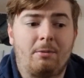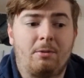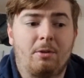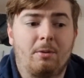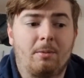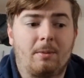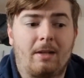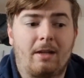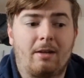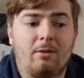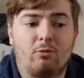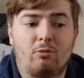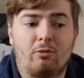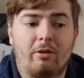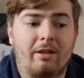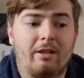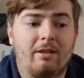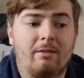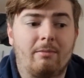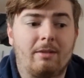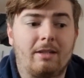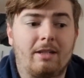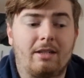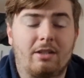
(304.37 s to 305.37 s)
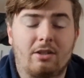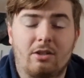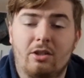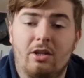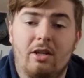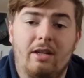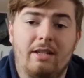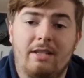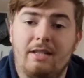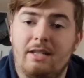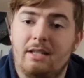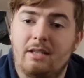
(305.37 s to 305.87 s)
laptop keeps randomly
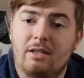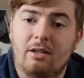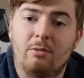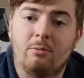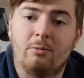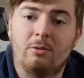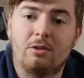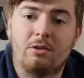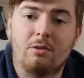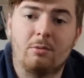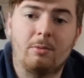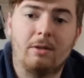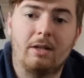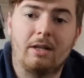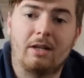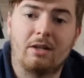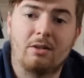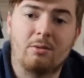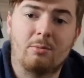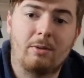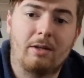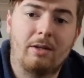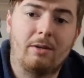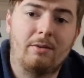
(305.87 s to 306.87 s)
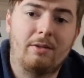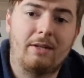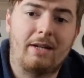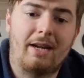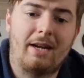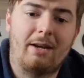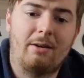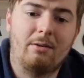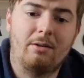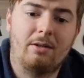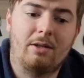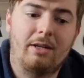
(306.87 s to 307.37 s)
deciding it don't want to work as well
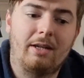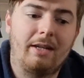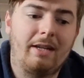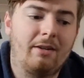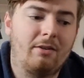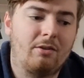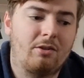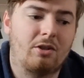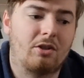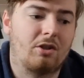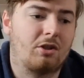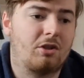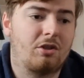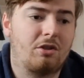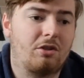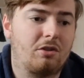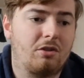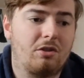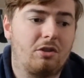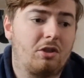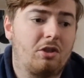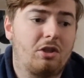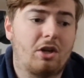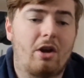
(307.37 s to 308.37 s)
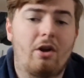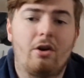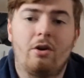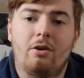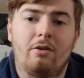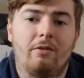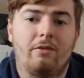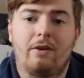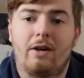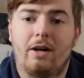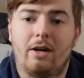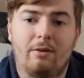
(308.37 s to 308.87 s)
now. Like, it'll just shut
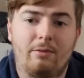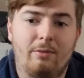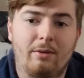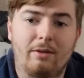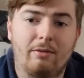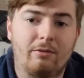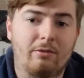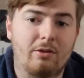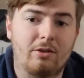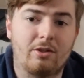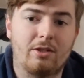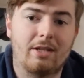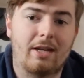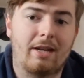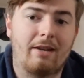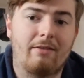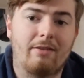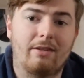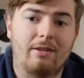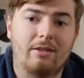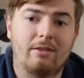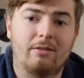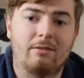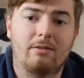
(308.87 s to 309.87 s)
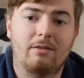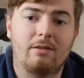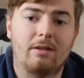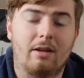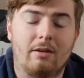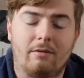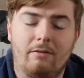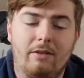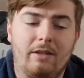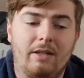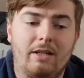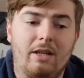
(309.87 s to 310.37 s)
off halfway through saving a,
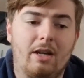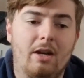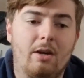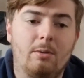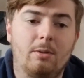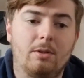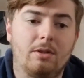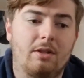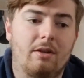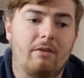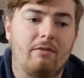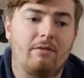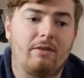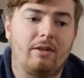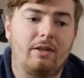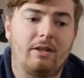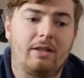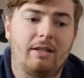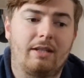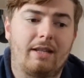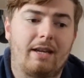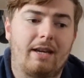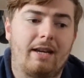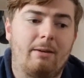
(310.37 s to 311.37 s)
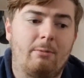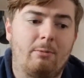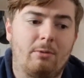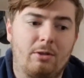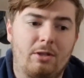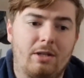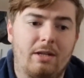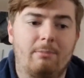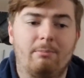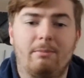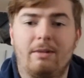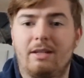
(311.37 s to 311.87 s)
a video or something like that,
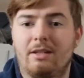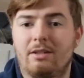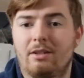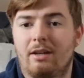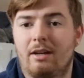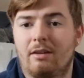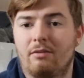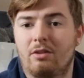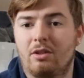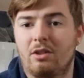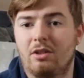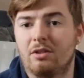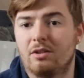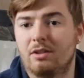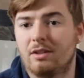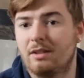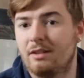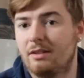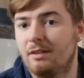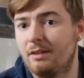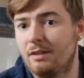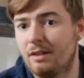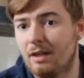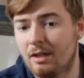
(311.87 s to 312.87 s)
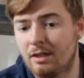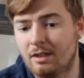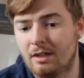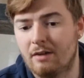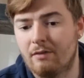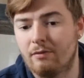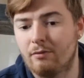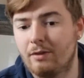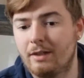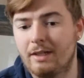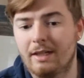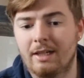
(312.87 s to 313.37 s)
which then means I have to use a,
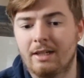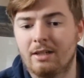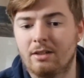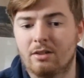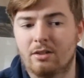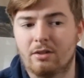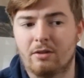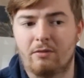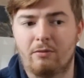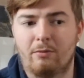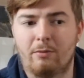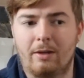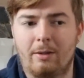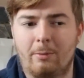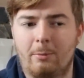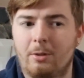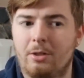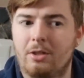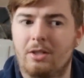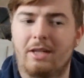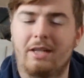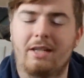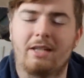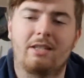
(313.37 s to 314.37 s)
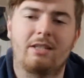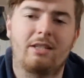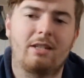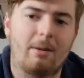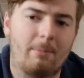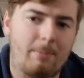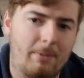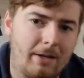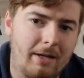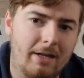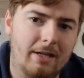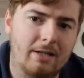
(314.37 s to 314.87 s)
another editing software, which takes
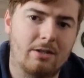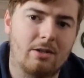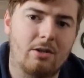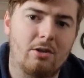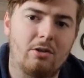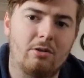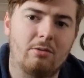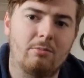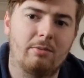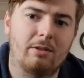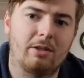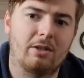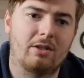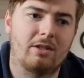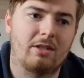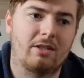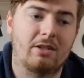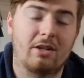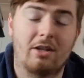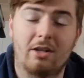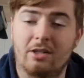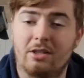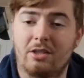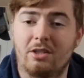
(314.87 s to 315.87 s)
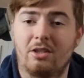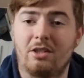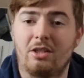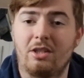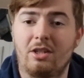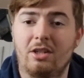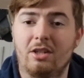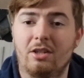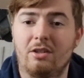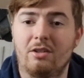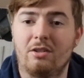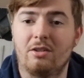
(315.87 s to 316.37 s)
doubly as long because it's harder
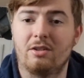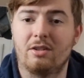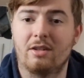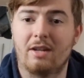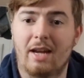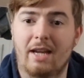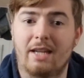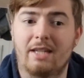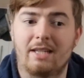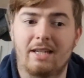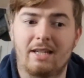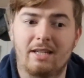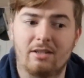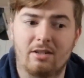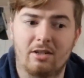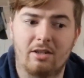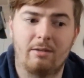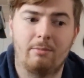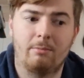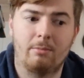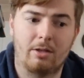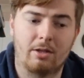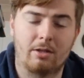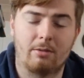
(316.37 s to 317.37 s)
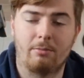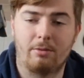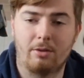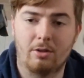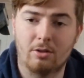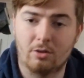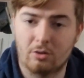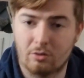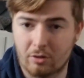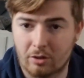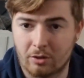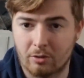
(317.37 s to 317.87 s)
to use, as in, like, my
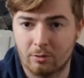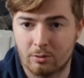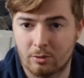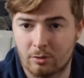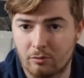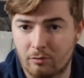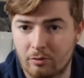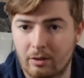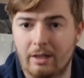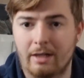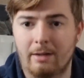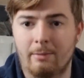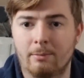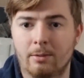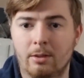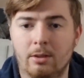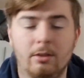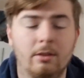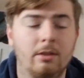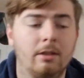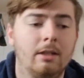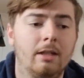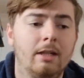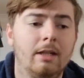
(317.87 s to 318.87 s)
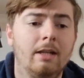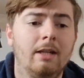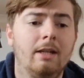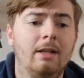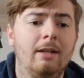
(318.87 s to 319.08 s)
computer struggles to run it more.